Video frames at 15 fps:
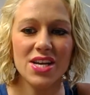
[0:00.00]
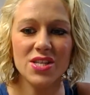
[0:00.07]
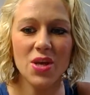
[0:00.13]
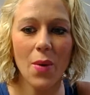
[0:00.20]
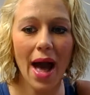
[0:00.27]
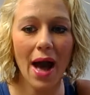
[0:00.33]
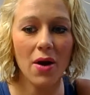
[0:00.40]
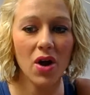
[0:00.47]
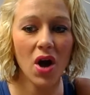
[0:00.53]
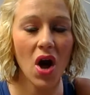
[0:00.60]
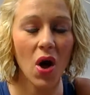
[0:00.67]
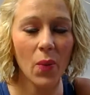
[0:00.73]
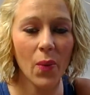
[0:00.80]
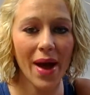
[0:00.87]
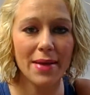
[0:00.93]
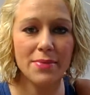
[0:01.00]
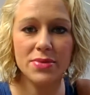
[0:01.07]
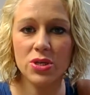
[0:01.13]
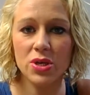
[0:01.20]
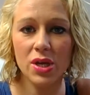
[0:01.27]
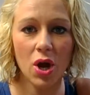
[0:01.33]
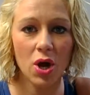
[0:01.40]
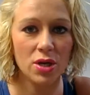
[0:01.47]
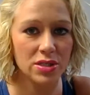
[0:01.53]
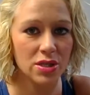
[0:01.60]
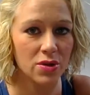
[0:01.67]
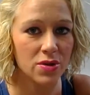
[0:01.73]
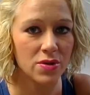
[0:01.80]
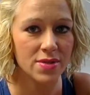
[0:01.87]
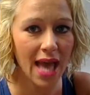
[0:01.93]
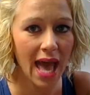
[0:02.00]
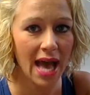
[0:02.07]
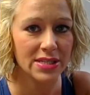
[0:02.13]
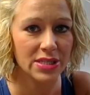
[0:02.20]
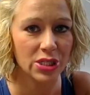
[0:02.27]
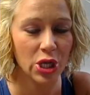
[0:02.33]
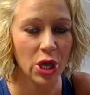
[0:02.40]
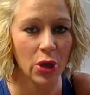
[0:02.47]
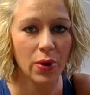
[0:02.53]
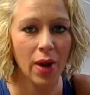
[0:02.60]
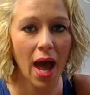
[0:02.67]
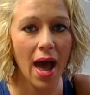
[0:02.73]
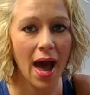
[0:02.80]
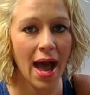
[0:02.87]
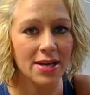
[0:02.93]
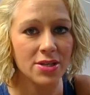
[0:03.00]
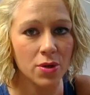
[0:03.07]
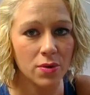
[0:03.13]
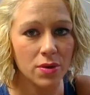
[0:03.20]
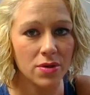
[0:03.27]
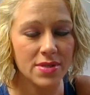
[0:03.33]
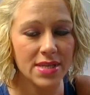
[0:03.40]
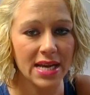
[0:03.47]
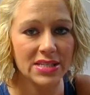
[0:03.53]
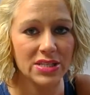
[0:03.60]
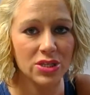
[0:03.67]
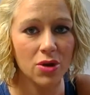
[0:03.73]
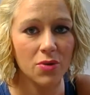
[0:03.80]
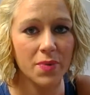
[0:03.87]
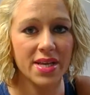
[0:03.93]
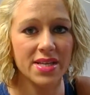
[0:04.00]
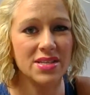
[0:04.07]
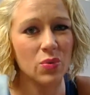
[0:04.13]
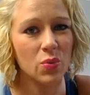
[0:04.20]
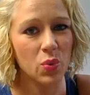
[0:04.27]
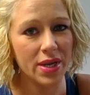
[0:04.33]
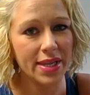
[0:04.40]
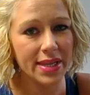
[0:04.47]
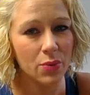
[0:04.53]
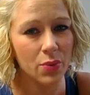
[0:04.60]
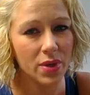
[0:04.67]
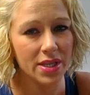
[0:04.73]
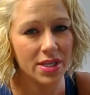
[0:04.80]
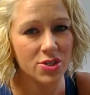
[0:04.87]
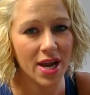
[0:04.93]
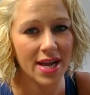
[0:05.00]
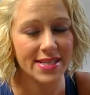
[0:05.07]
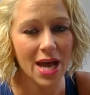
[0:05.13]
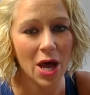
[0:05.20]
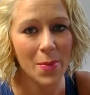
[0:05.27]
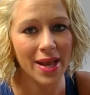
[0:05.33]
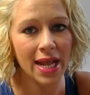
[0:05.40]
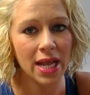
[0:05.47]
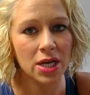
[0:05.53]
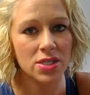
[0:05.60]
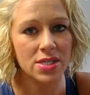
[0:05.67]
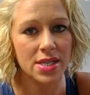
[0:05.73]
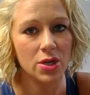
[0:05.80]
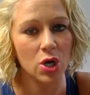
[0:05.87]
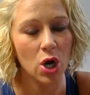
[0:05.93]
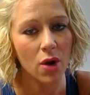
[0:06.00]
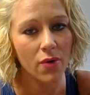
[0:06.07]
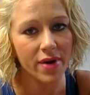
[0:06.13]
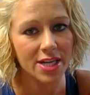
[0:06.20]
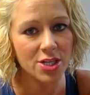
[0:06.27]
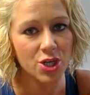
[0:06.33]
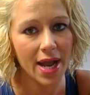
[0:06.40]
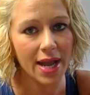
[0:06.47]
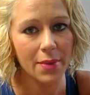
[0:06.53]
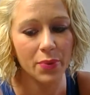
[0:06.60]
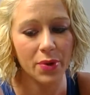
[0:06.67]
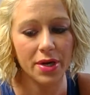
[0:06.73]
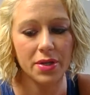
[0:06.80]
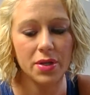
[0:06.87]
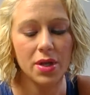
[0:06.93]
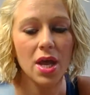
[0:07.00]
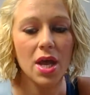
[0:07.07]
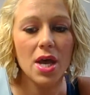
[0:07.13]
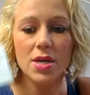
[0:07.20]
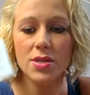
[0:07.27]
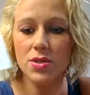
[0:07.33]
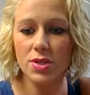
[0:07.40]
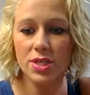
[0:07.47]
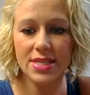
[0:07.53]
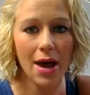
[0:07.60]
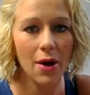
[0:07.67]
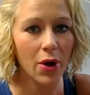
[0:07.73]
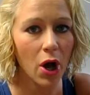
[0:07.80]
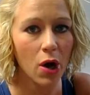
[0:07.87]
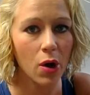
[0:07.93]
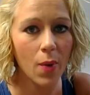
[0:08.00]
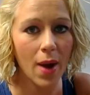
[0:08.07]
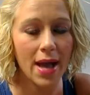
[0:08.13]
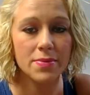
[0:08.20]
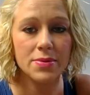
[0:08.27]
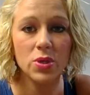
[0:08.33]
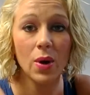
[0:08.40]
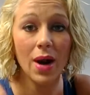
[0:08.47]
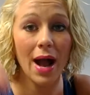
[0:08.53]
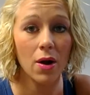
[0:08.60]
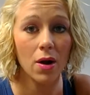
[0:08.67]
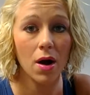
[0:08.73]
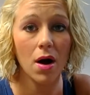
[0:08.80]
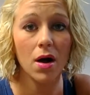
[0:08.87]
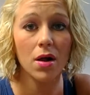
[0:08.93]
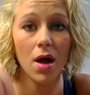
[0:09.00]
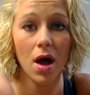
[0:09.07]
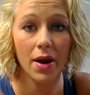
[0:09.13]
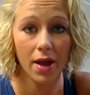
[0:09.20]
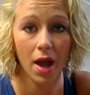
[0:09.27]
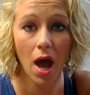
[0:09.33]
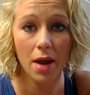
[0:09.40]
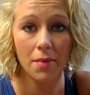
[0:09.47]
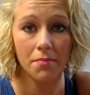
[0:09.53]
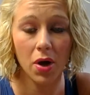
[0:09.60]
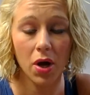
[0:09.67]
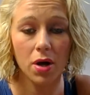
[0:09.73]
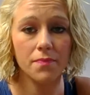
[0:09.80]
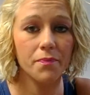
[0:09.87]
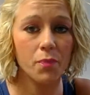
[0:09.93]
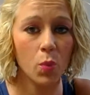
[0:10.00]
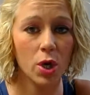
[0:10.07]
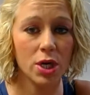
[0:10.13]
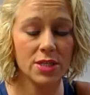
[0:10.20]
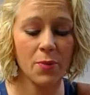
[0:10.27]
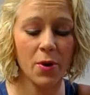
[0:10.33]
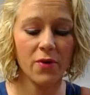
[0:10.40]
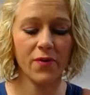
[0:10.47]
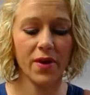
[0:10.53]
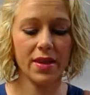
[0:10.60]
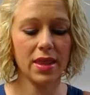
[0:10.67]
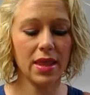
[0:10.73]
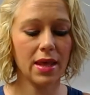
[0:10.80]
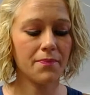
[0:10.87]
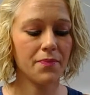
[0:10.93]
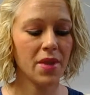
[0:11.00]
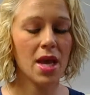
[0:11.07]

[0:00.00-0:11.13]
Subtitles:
So alcohol wipes, you can also use acetone. I don't use acetone because it really dries out my nails and they're already dry and brittle. So just alcohol wipes or alcohol on a cotton ball works perfectly.